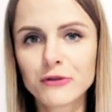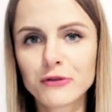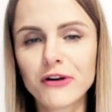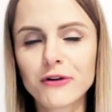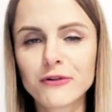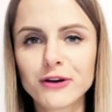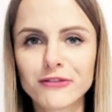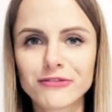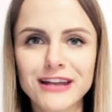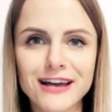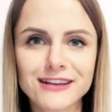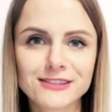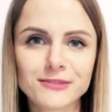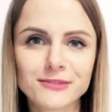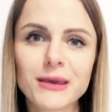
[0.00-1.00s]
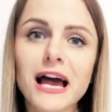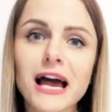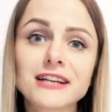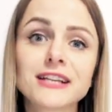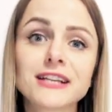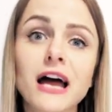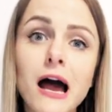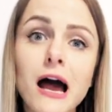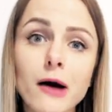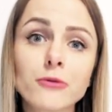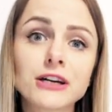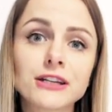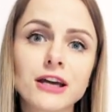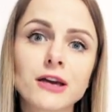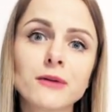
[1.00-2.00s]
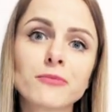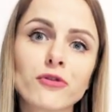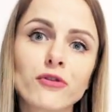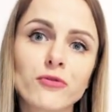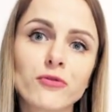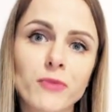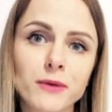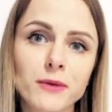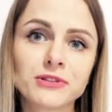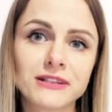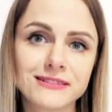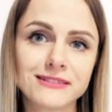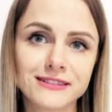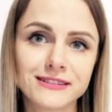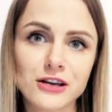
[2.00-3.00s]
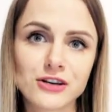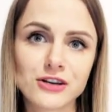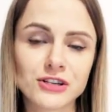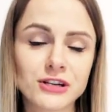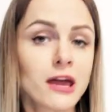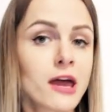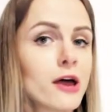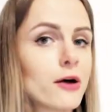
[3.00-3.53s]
You very often ask me, Asha, how can I improve my pronunciation?